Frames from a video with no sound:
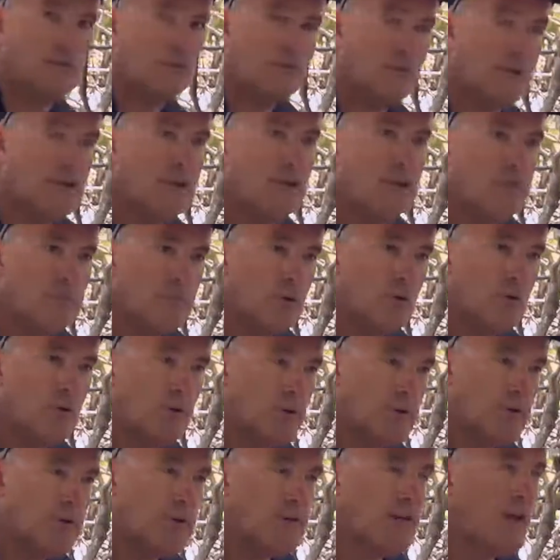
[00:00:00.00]
really
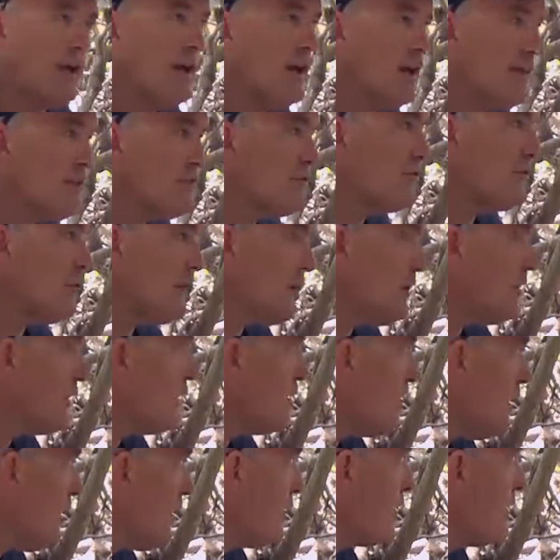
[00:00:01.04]
important as
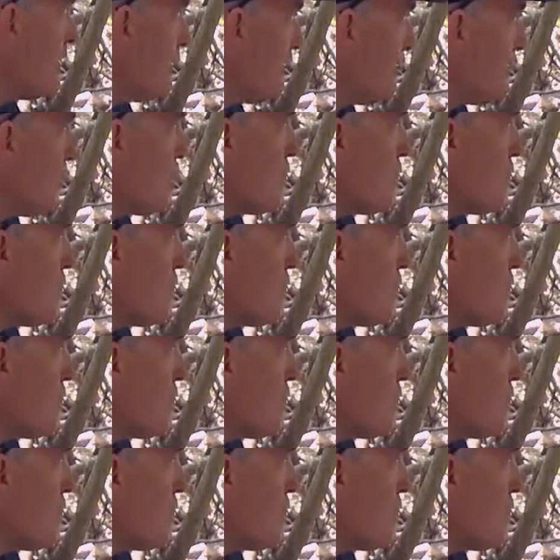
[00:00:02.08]
colonies for